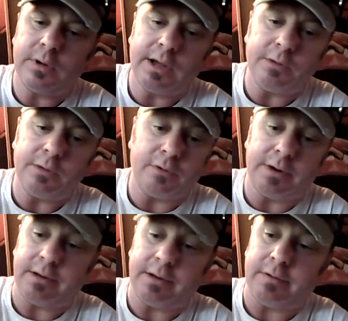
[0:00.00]
I can draw it
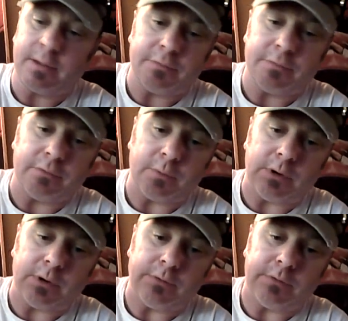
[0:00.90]
out at the top just as
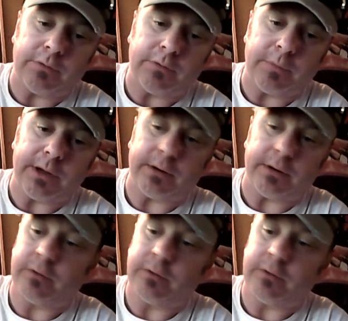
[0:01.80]
well, so it doesn't matter.